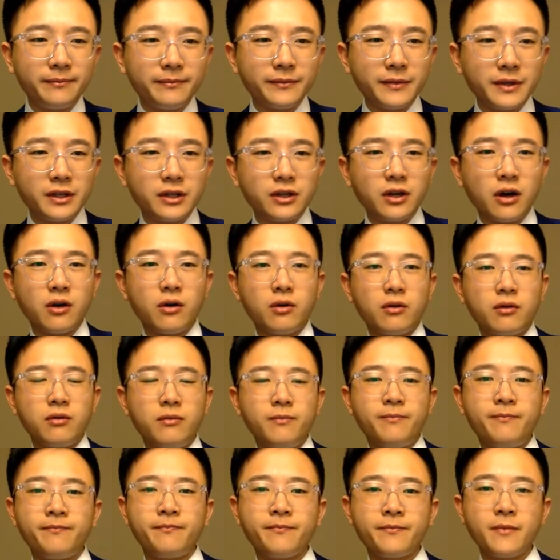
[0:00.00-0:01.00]
So,
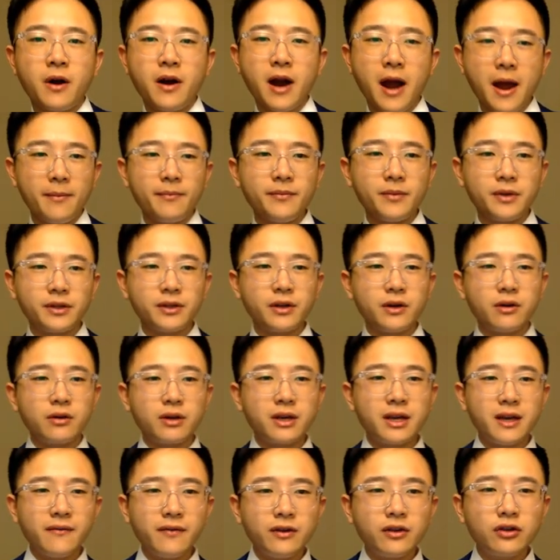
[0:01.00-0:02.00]
all right. So,
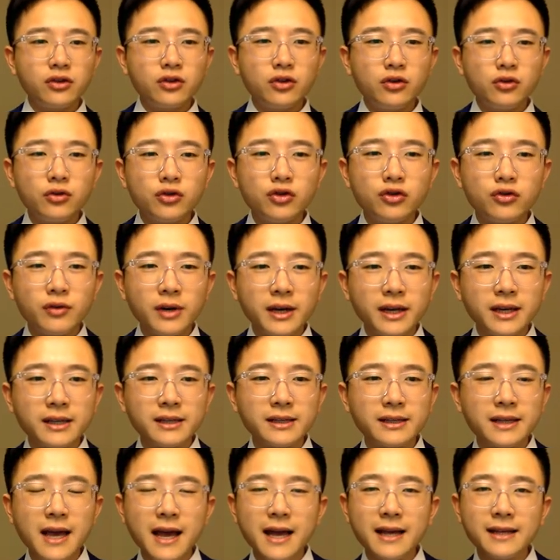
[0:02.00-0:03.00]
given two
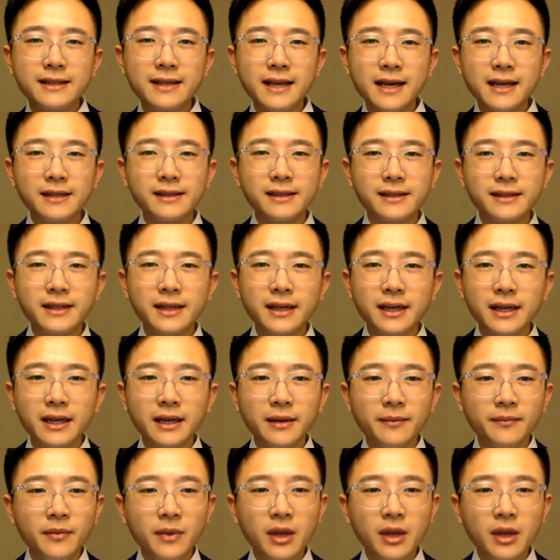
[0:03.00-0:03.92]
strings S and T,